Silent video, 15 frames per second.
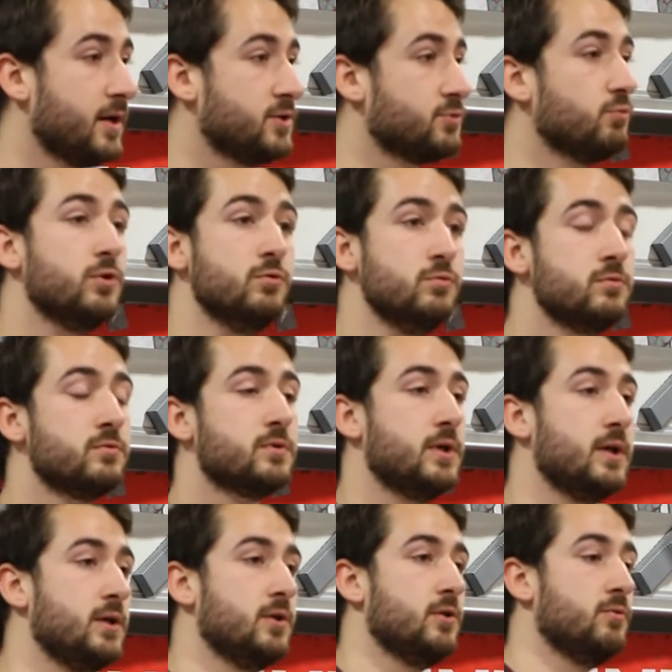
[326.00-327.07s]
its root, the
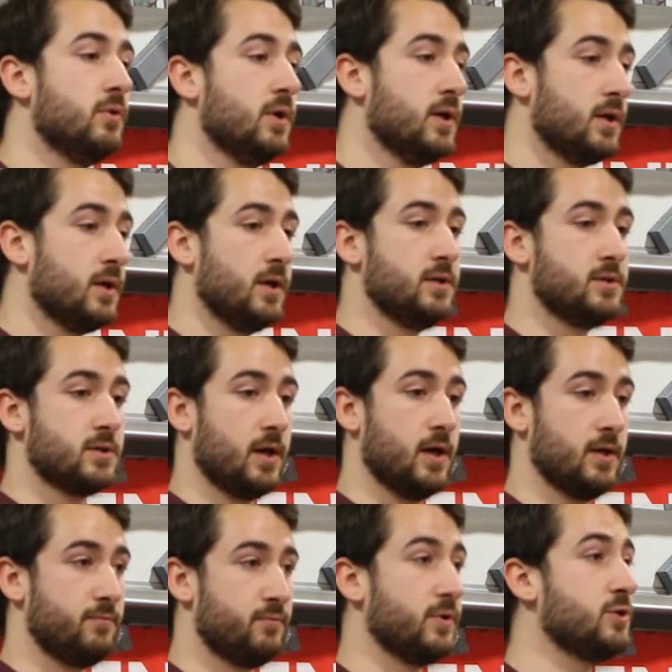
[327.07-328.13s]
EU is
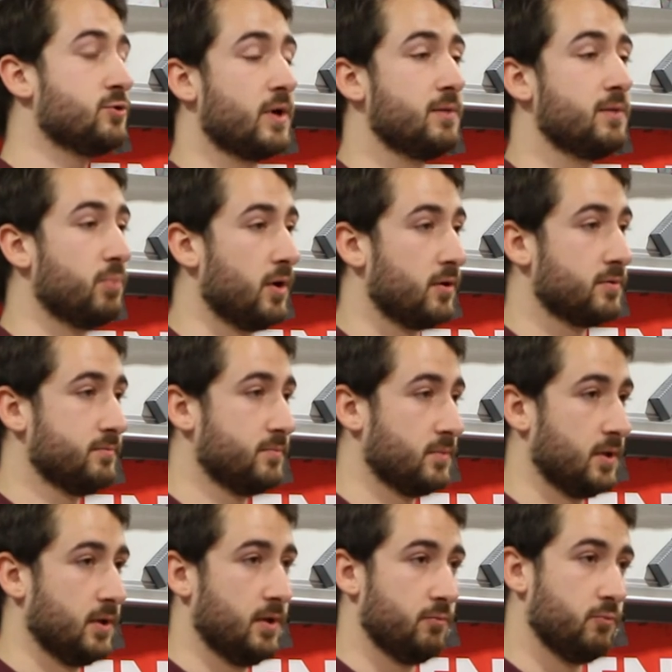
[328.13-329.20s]
a free trade bloc
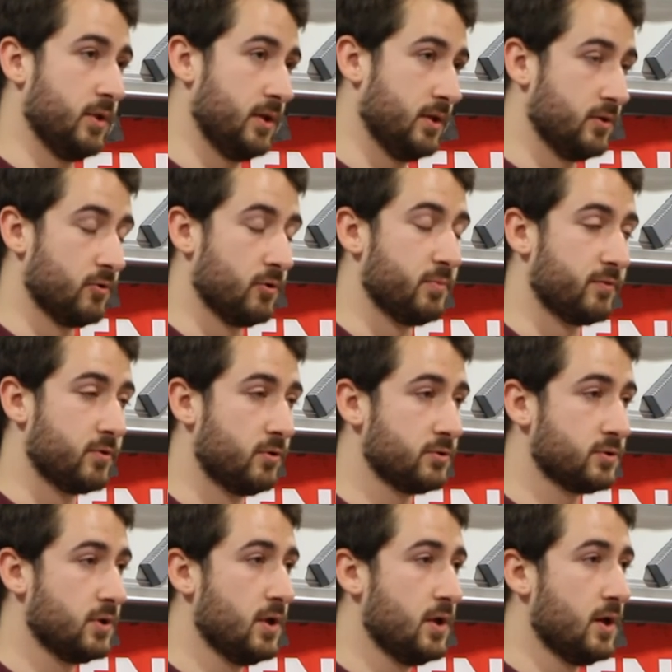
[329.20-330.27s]
uh, within Europe, of
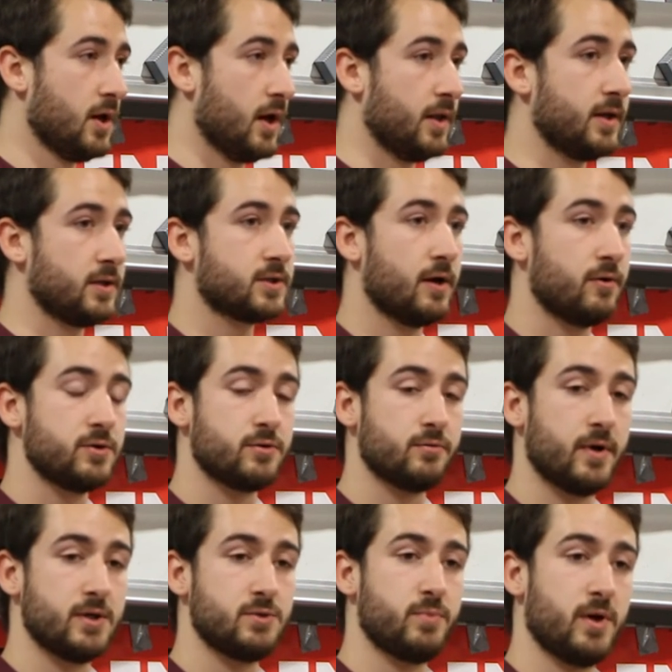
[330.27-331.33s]
course, and that's
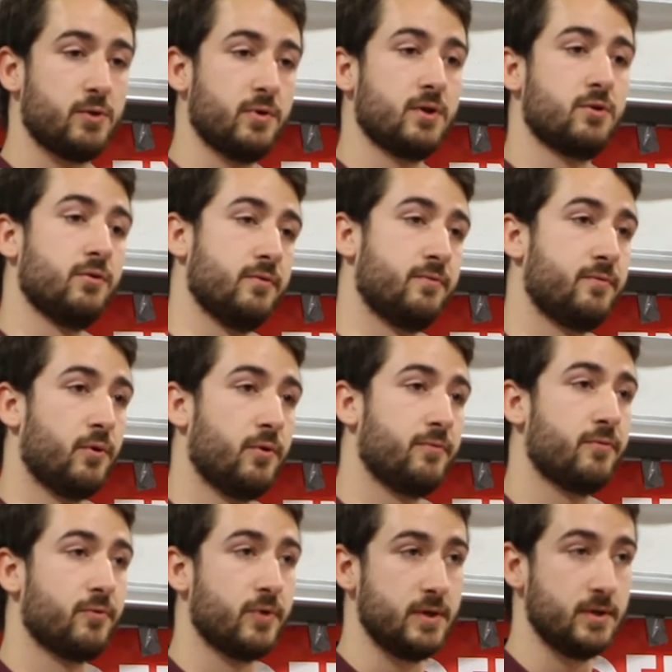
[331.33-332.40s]
characterized by what they call the four
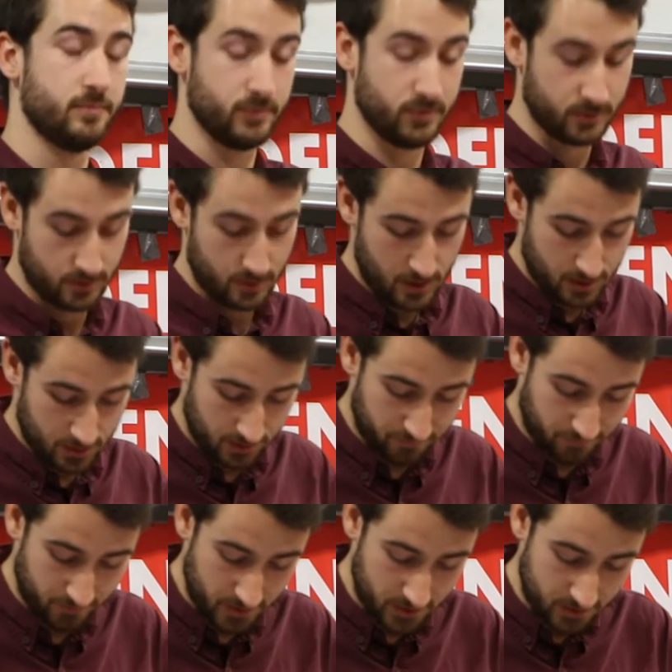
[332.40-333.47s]
freedoms the
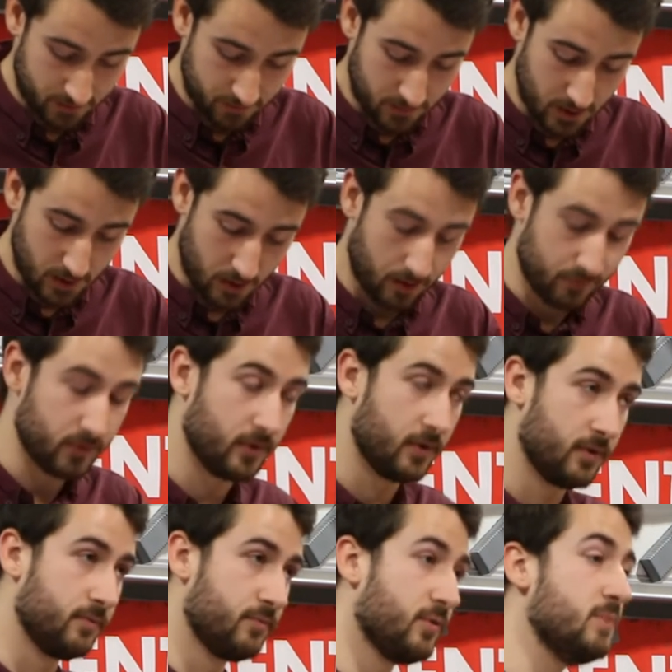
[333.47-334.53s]
freedom of
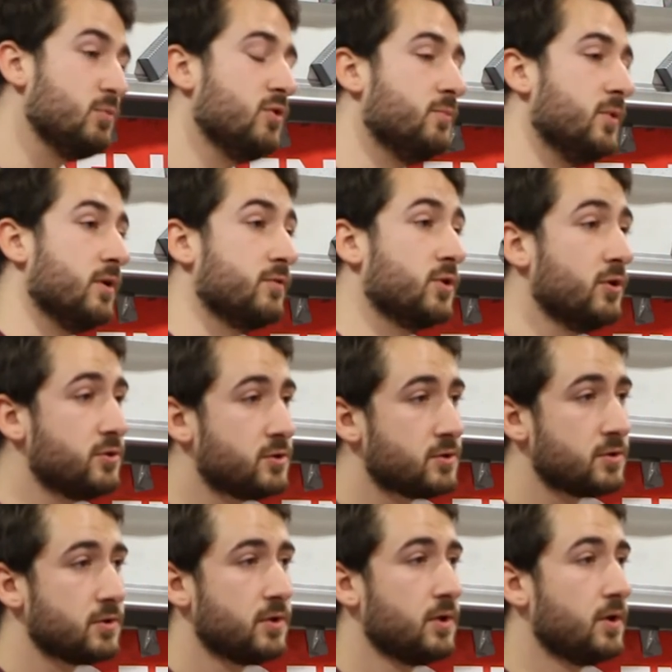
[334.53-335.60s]
the free movement of
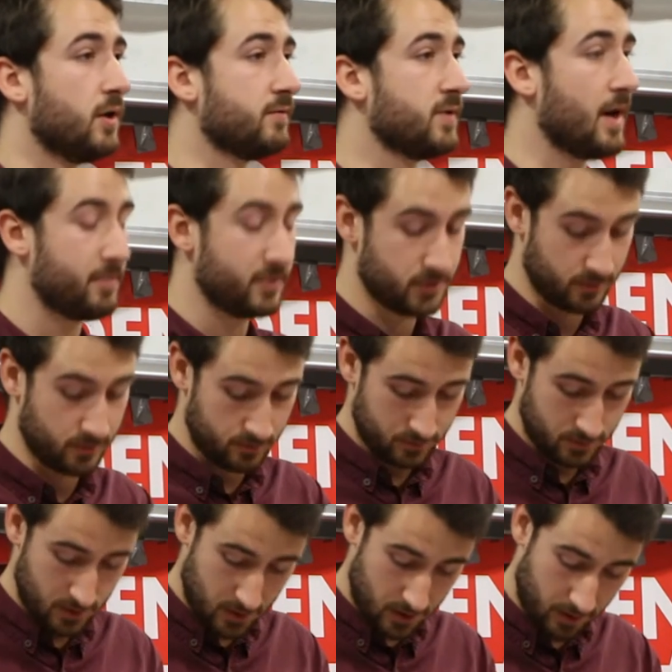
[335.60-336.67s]
goods, of capital,
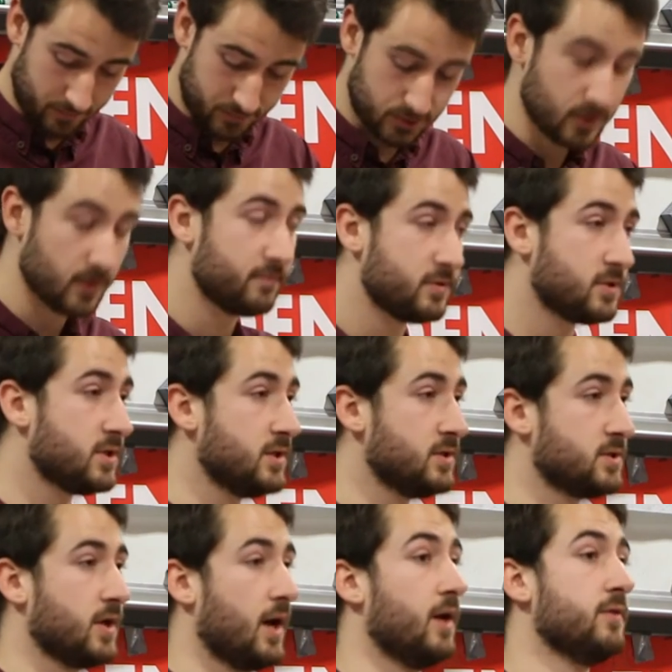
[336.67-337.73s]
of
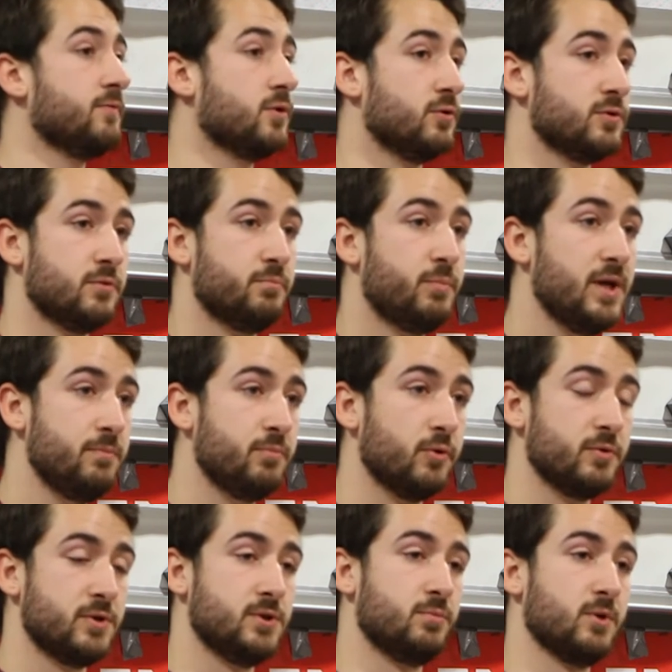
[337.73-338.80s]
services, and of course of people,
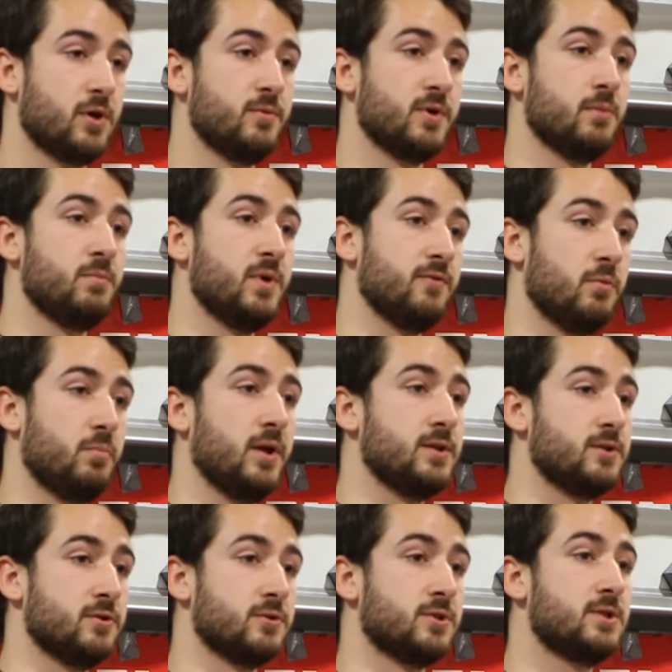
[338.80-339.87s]
which is becoming a bit of a
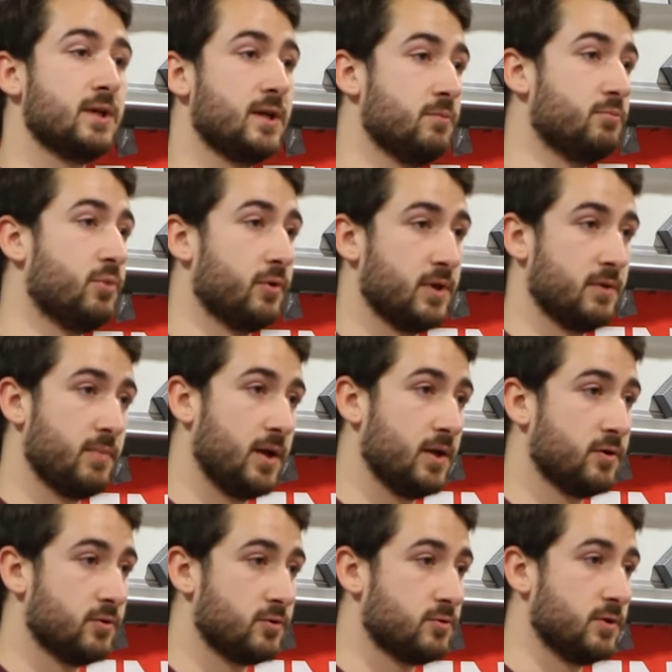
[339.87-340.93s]
political sticking point in many
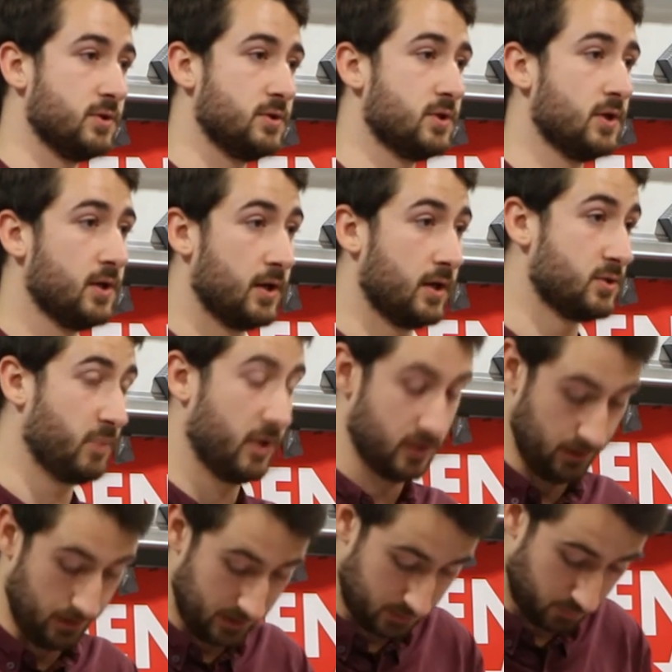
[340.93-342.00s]
countries,
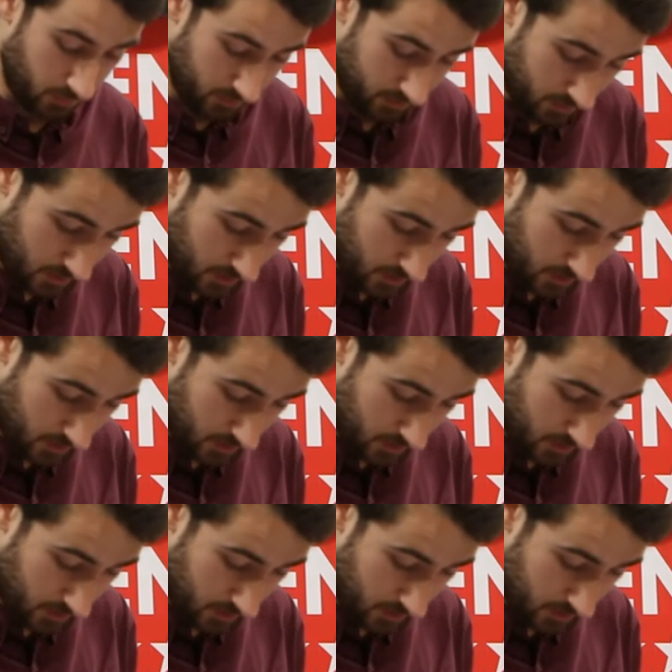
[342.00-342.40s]
especially this one.